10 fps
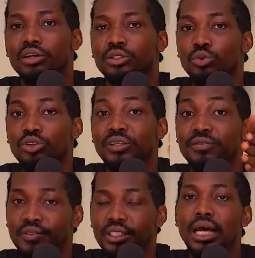
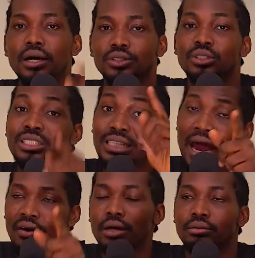150,000
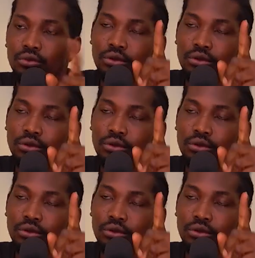naira don't,